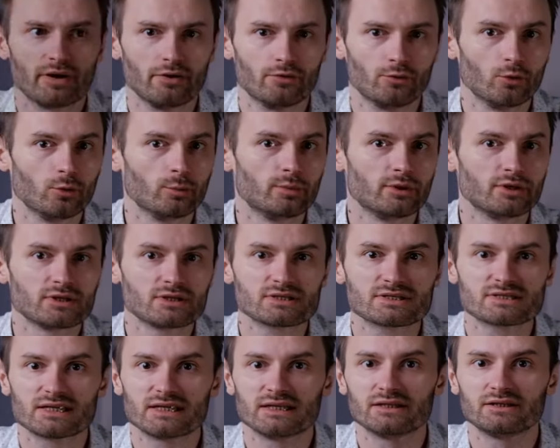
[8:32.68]

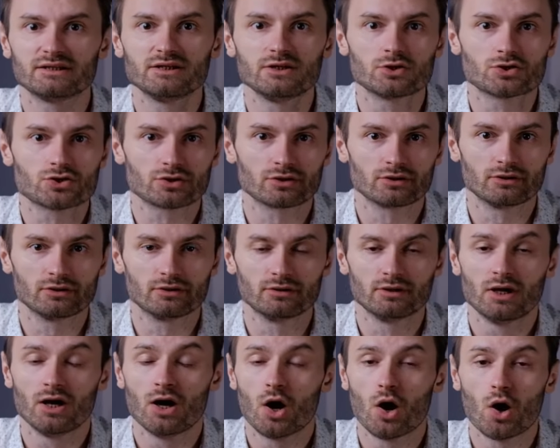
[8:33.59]
Rubens and Titian,
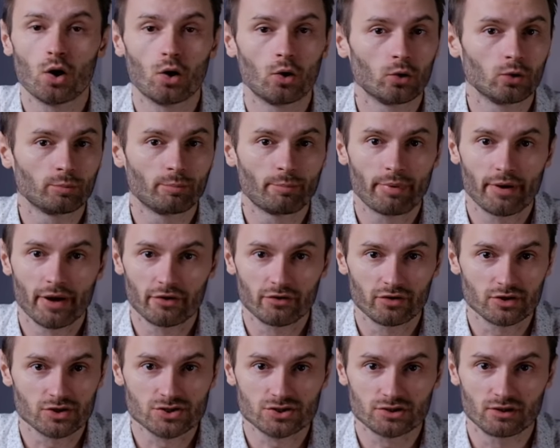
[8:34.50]
all
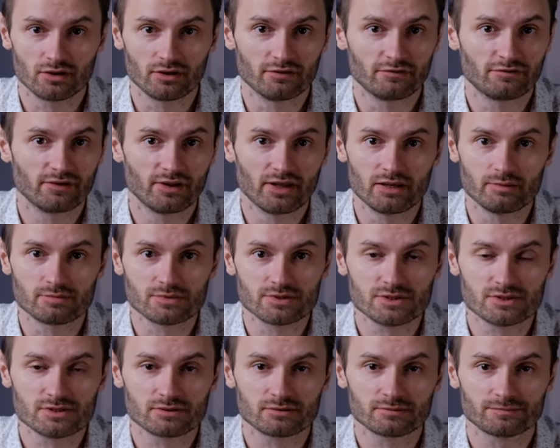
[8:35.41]
perished in the
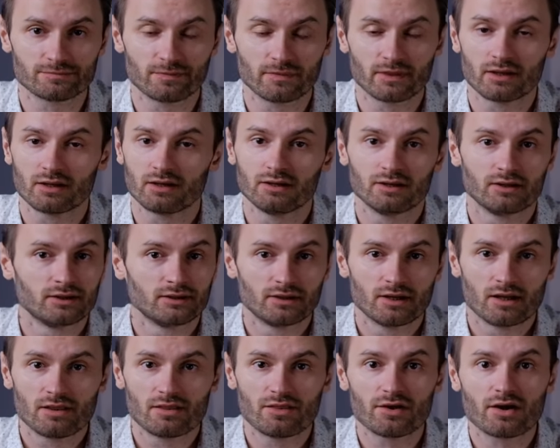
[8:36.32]
flames.
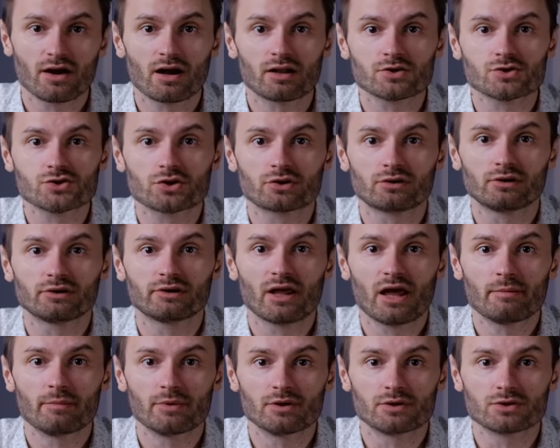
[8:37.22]
The cultural
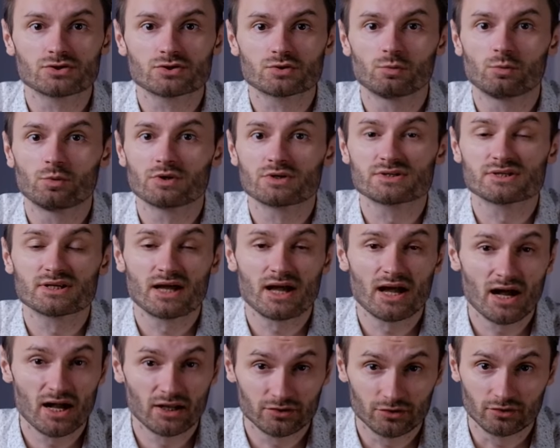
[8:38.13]
damage was
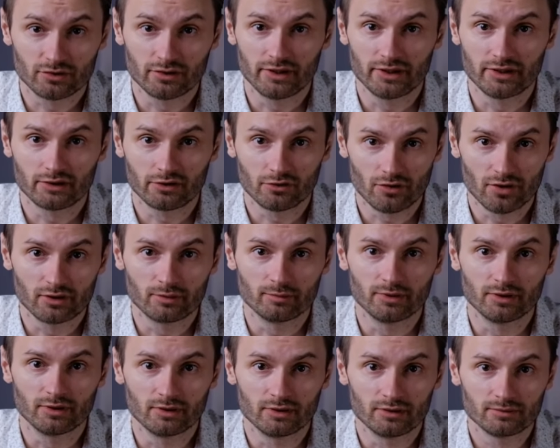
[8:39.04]
utterly
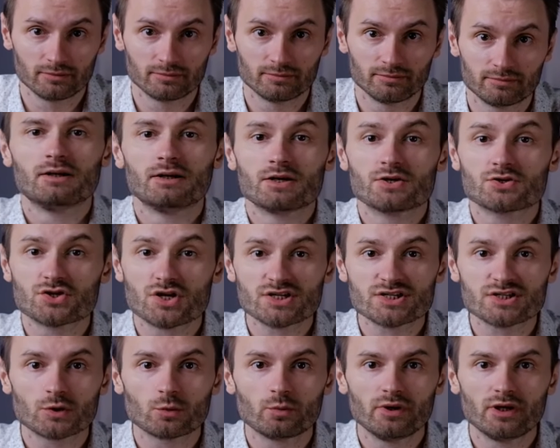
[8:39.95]
incredible.
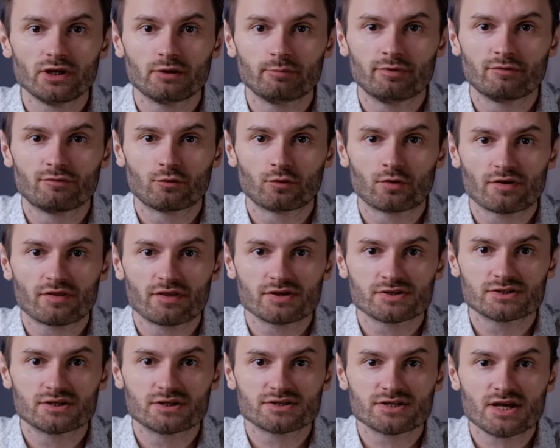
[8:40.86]
Just a week before
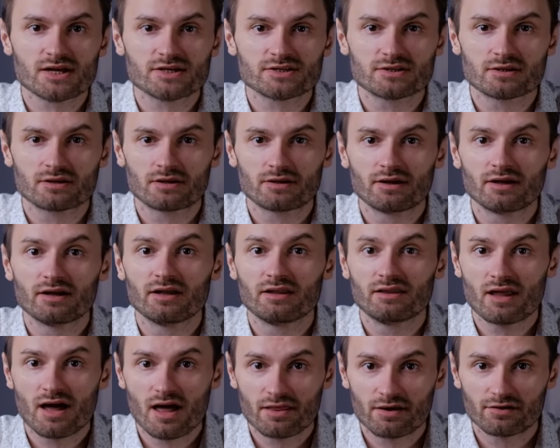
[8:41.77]
this disaster,
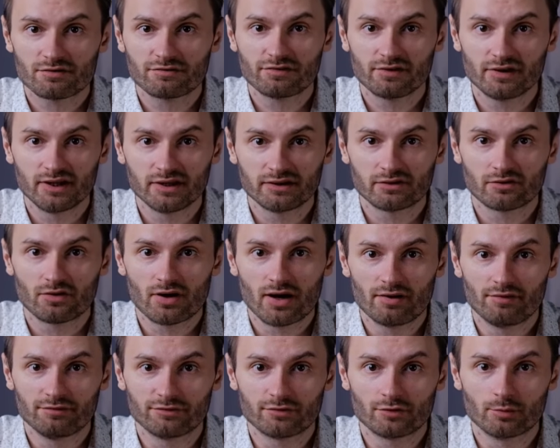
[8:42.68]
another fleet
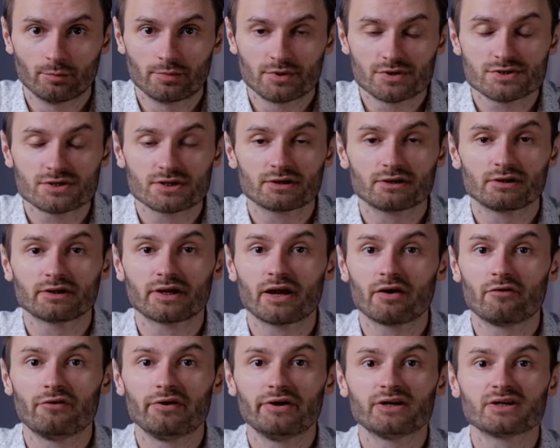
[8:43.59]
arrived from Brazil
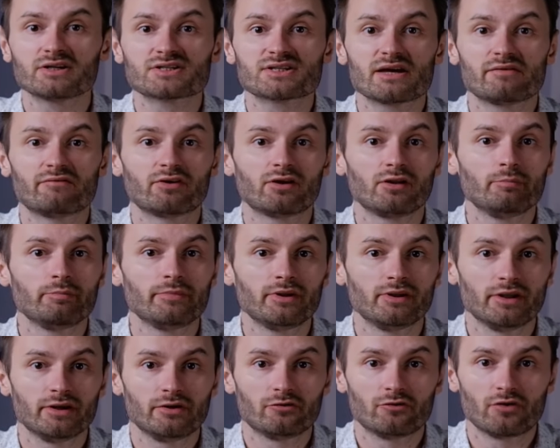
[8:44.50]
carrying several
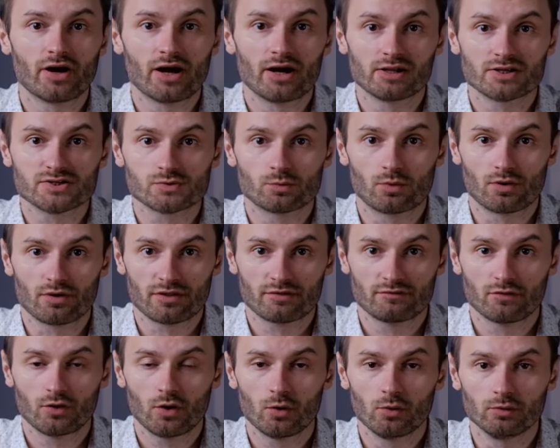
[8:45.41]
million reals worth
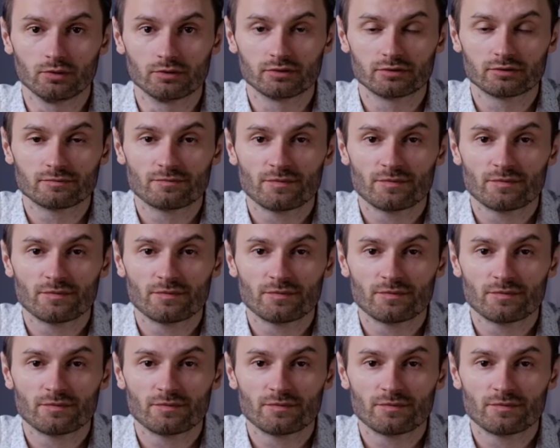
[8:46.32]
of gold.